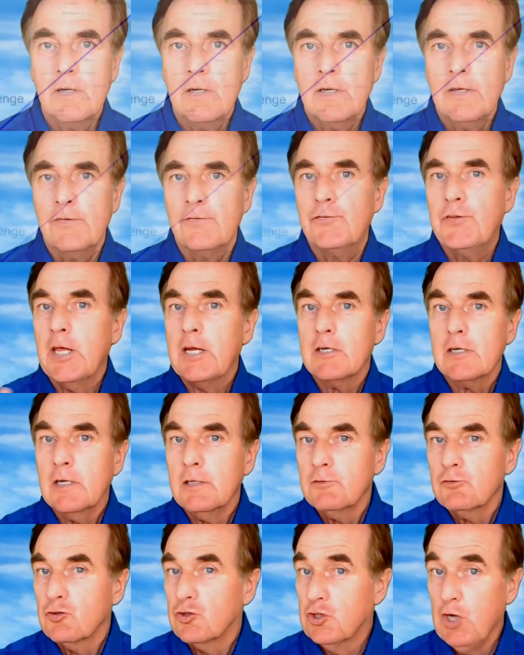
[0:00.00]
there are
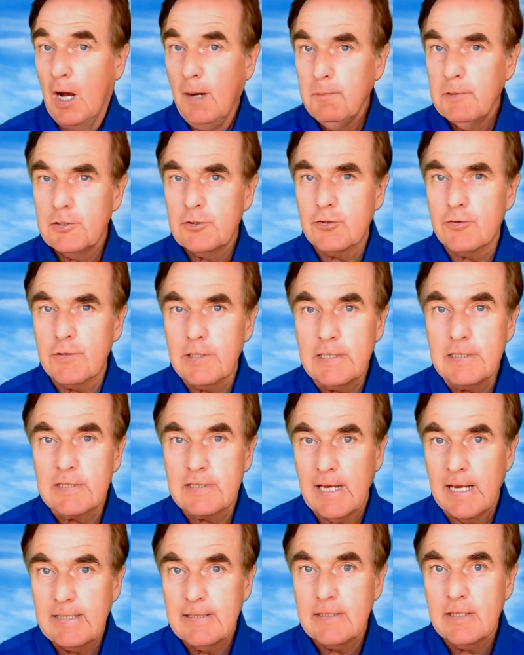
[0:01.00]
geometries
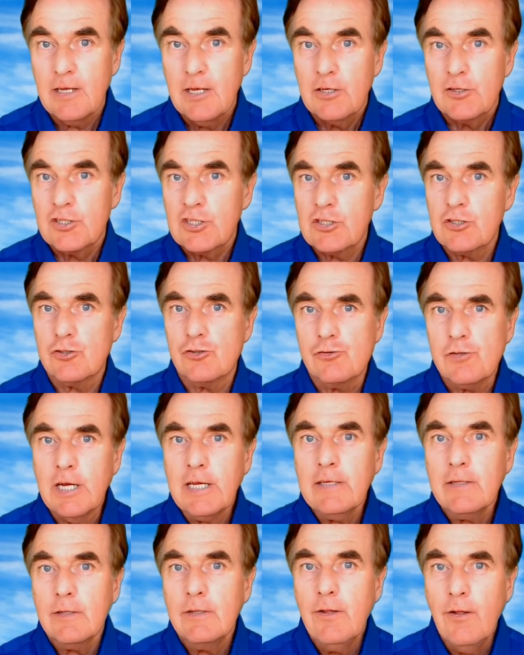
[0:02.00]
and straight
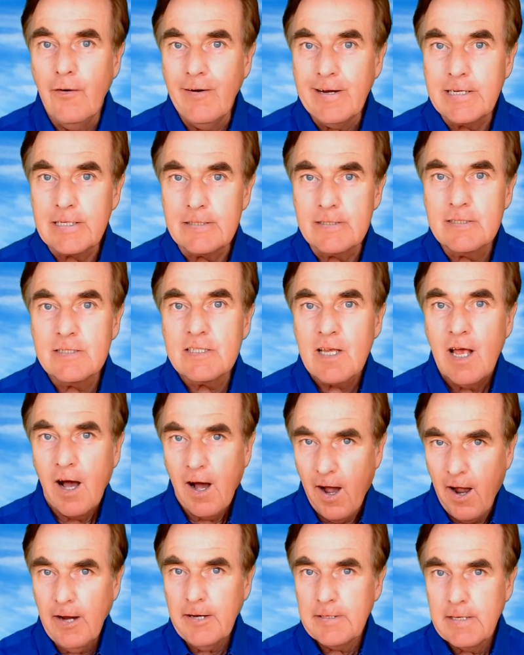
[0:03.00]
lines
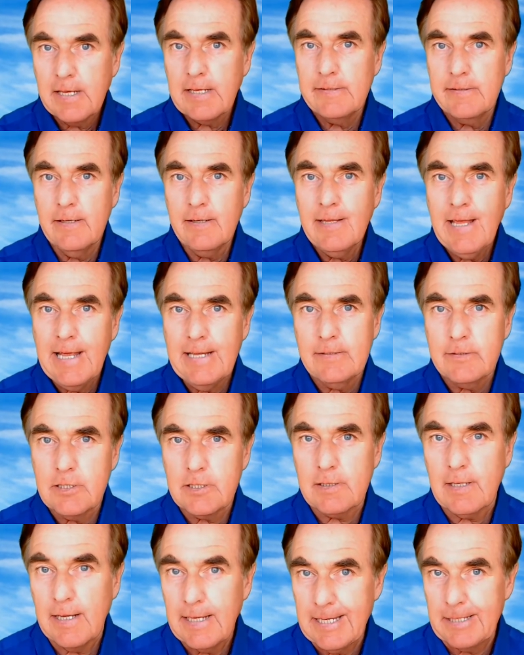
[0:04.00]
hiding in the
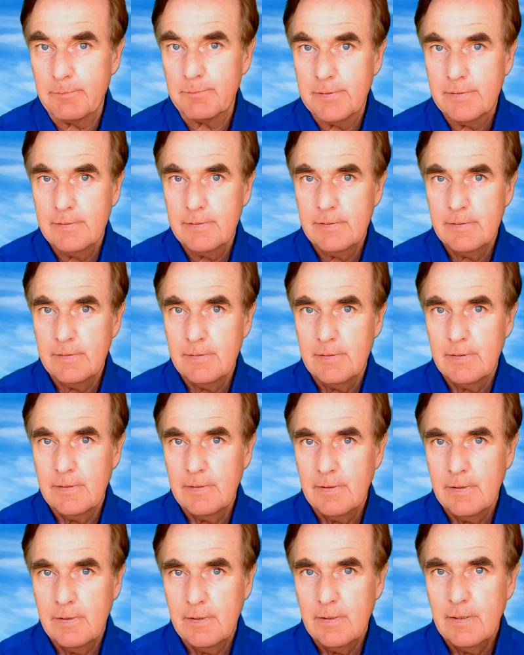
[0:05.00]
landscape.
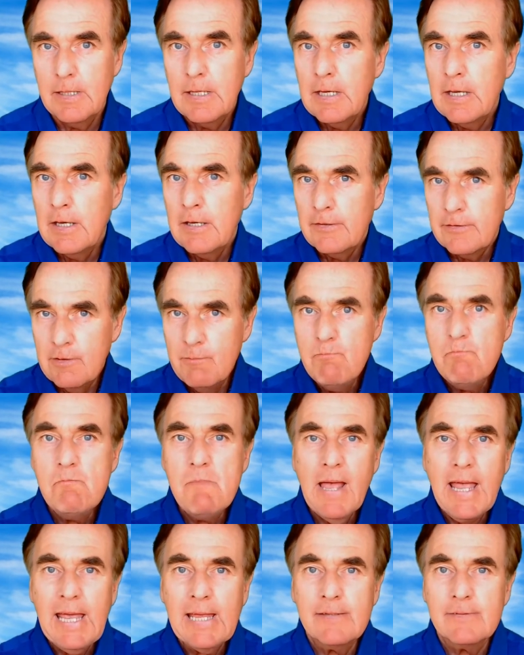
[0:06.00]
The
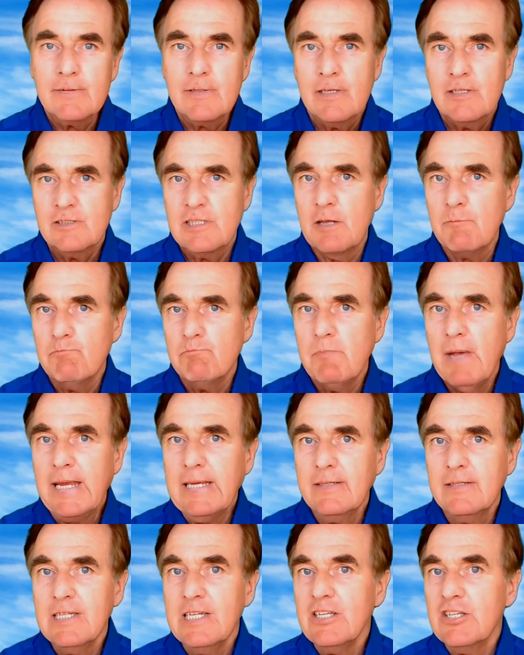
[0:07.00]
man that made
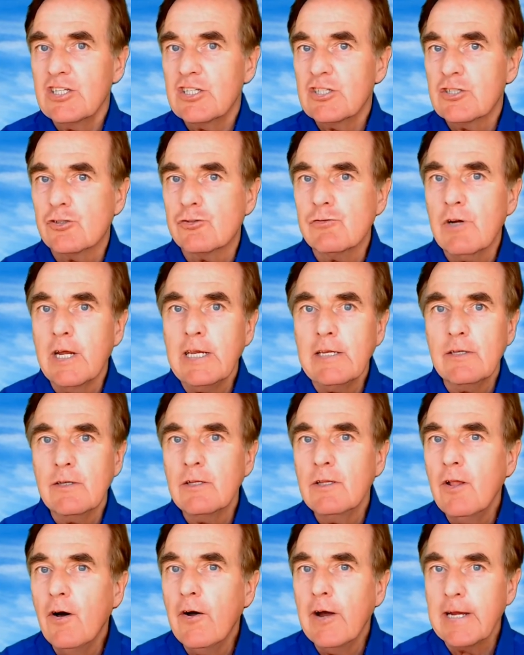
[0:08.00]
these straight
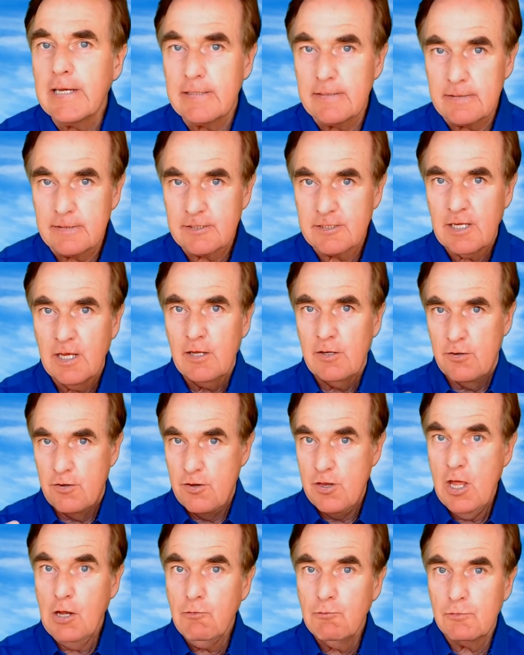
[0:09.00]
lines
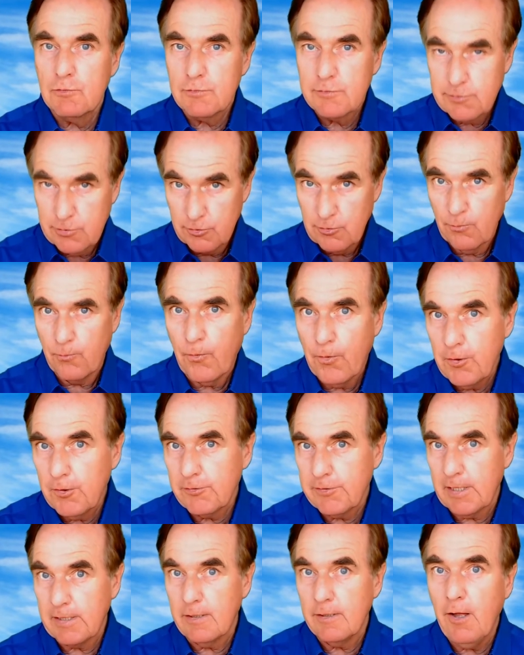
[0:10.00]
known to the world
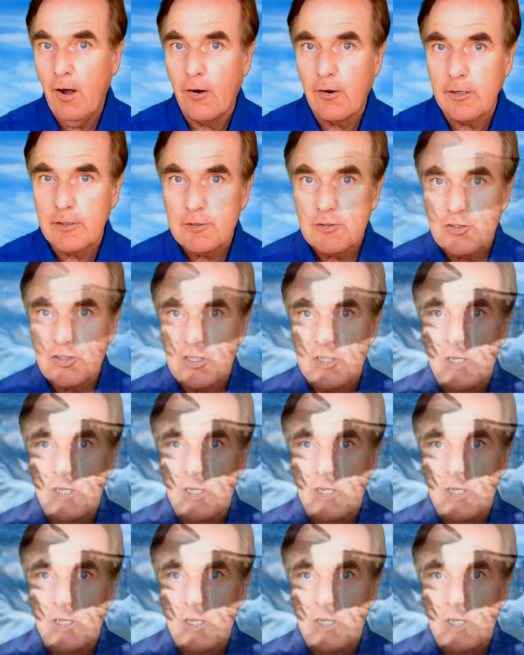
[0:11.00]
at large